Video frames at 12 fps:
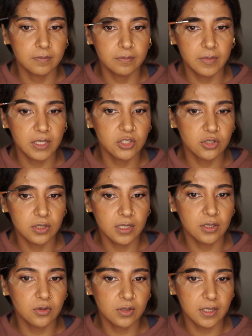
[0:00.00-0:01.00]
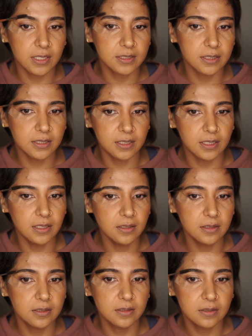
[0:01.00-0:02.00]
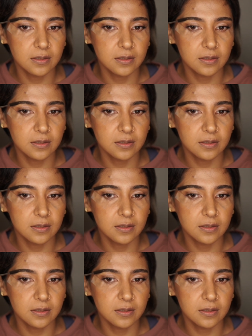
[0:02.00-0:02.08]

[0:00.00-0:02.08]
Make sure they look nice and neat.